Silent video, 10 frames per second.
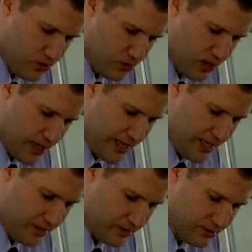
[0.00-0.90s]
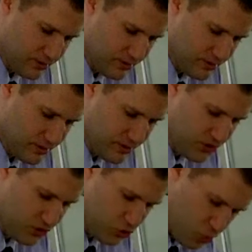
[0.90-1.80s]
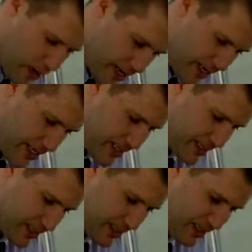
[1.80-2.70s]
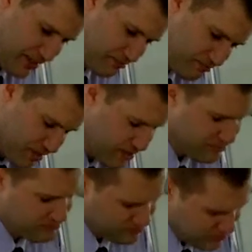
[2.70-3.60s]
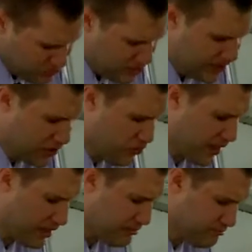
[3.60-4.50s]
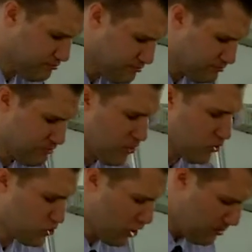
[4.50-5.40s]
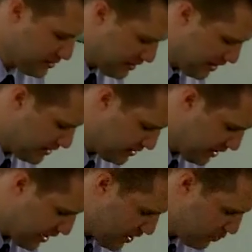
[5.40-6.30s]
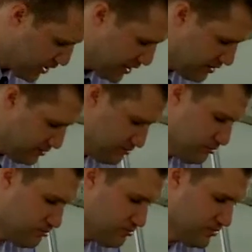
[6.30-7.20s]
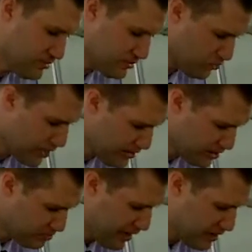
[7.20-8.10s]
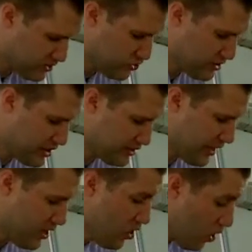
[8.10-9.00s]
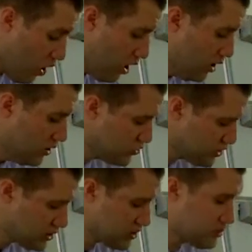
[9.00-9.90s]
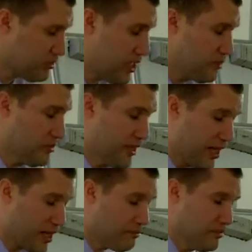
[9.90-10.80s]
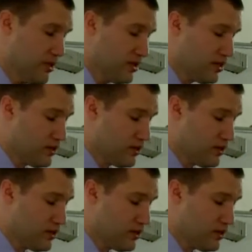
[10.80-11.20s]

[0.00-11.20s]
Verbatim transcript: crying, sweating. Really quick, most commentators that I read this passage and they say, oh, Jesus' blood became